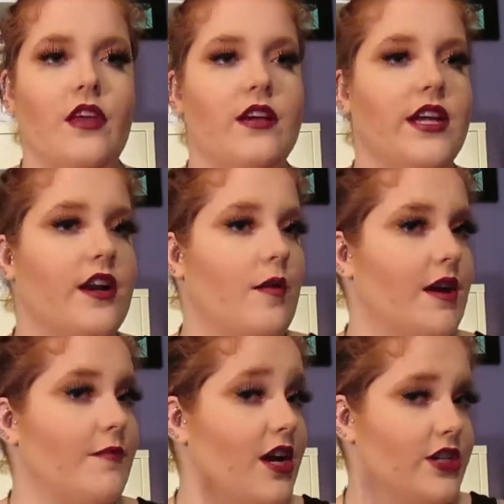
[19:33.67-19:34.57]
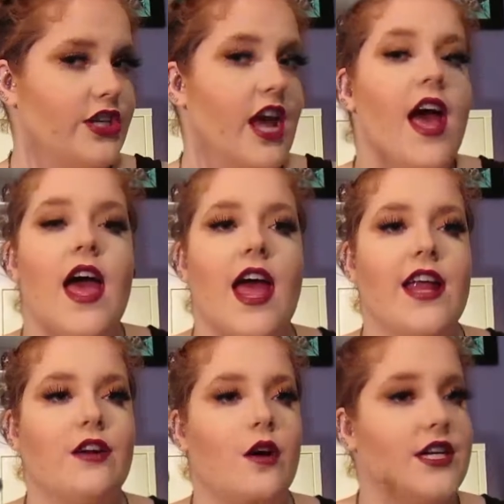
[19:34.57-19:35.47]
get it on my brush,
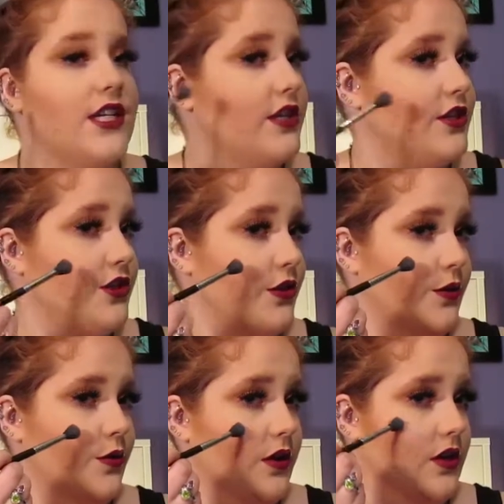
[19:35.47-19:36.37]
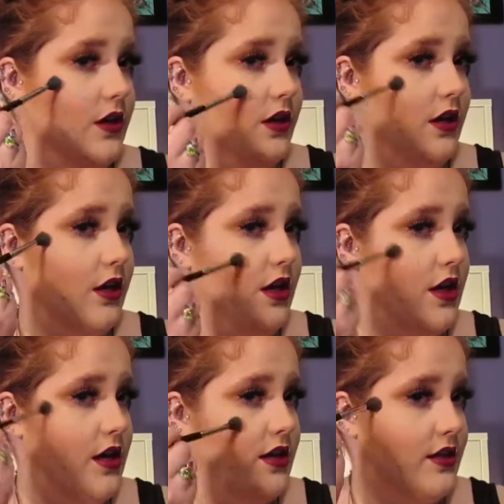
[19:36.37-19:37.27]
and go into
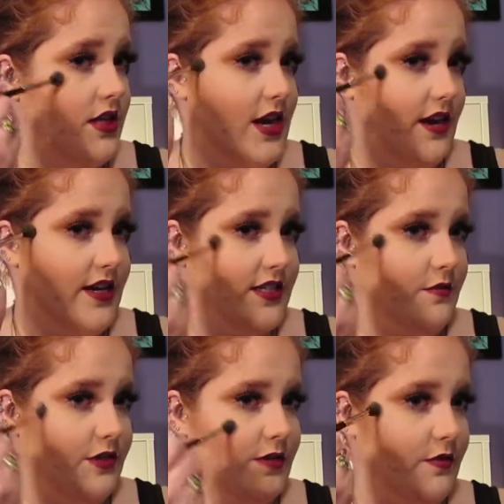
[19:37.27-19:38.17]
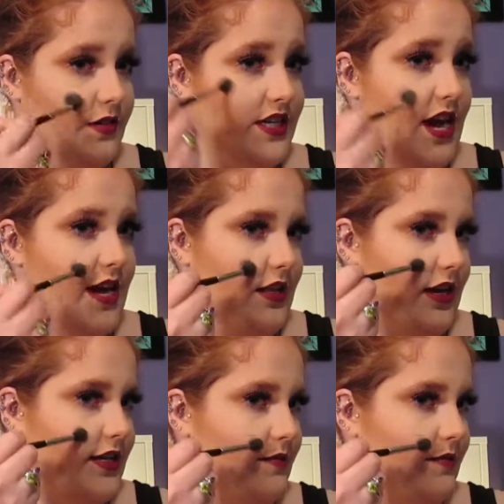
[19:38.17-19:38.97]
the areas in which I'm going to highlight.